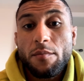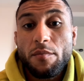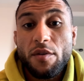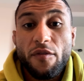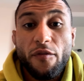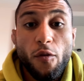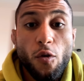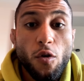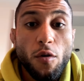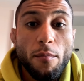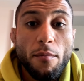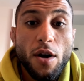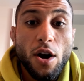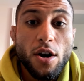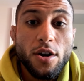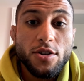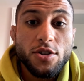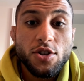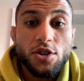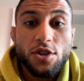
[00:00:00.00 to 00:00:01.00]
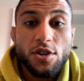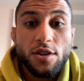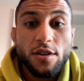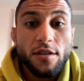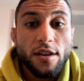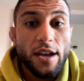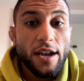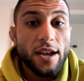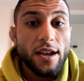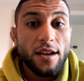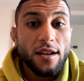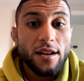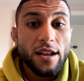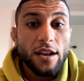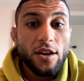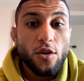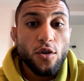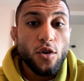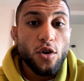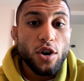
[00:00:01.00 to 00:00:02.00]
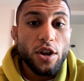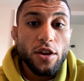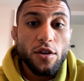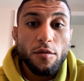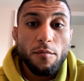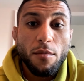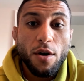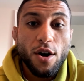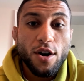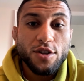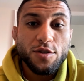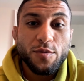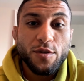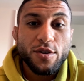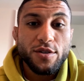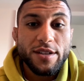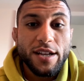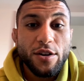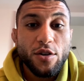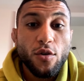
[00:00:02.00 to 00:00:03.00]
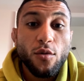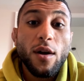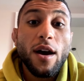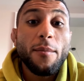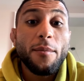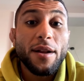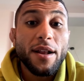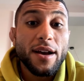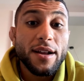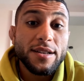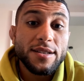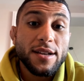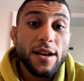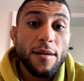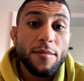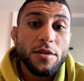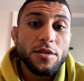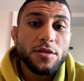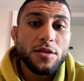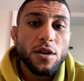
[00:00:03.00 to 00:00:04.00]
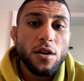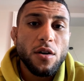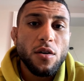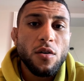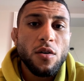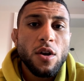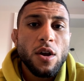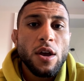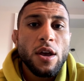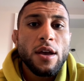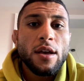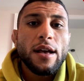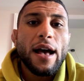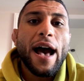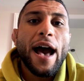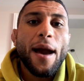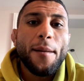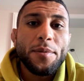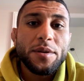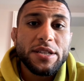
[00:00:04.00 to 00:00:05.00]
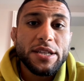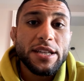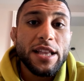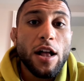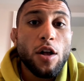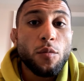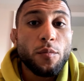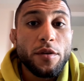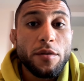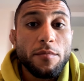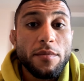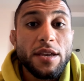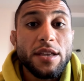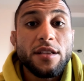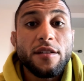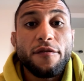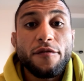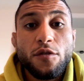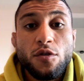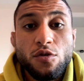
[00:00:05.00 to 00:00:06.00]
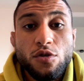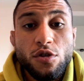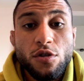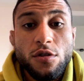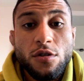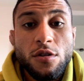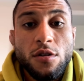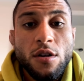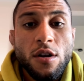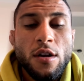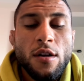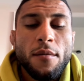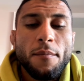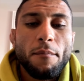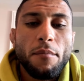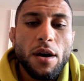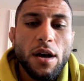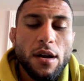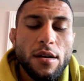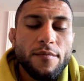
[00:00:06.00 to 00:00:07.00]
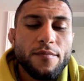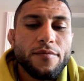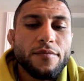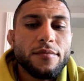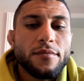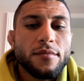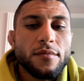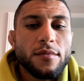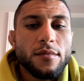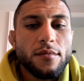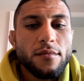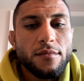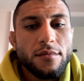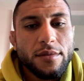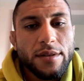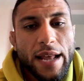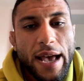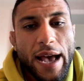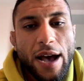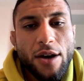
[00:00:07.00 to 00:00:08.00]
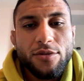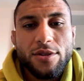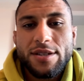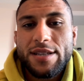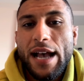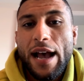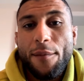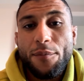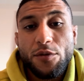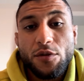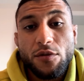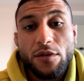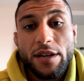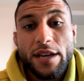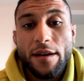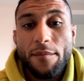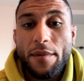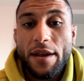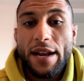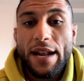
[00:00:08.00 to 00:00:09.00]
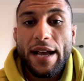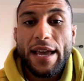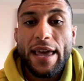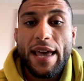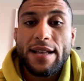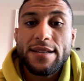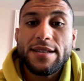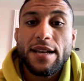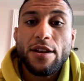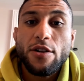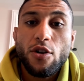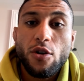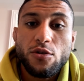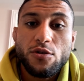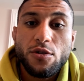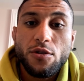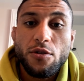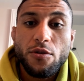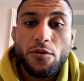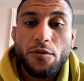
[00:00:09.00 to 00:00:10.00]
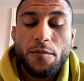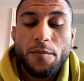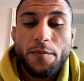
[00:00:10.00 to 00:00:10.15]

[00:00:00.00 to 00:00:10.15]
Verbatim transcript: before March, uh, like earlier March, because they know Ramadan is coming. So obviously that will be me in the future, but now this opportunity come in, I can't say no to.